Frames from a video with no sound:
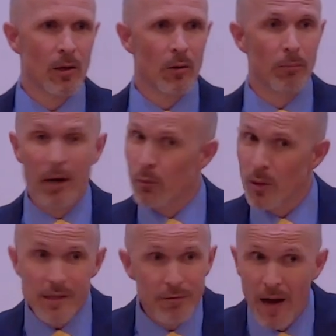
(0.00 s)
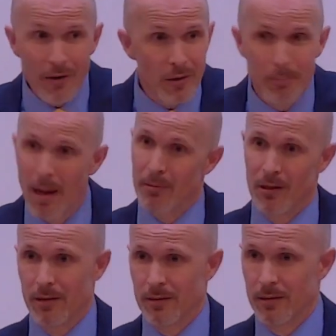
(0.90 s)
But it wasn't found in Babylon.
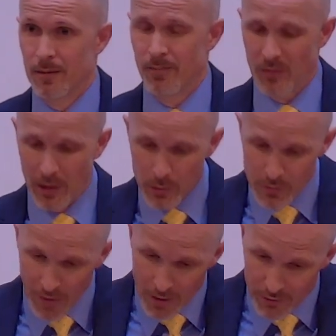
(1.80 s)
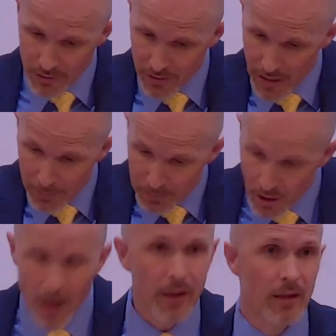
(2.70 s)
It was found in
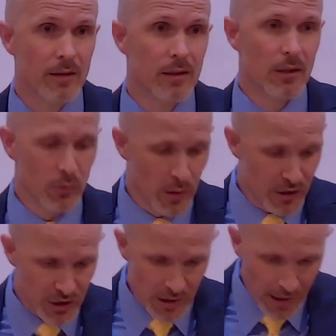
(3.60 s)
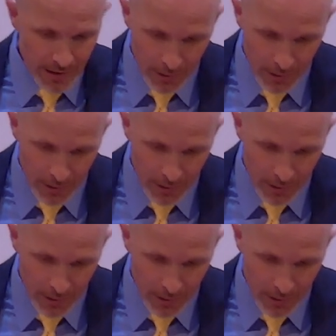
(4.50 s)
Ecbatana, which I can't